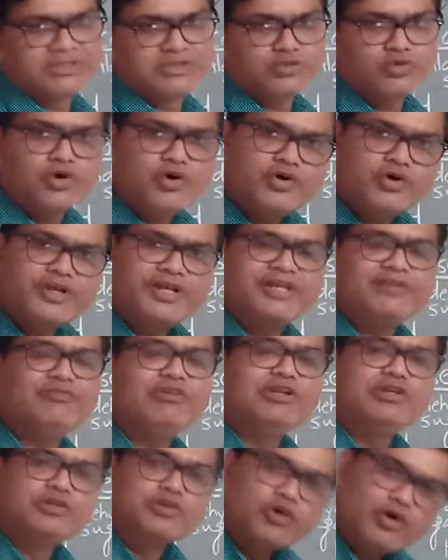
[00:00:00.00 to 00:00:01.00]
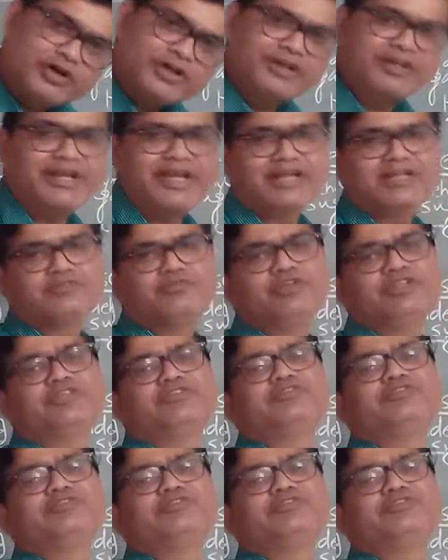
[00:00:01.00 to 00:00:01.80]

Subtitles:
So it will not react with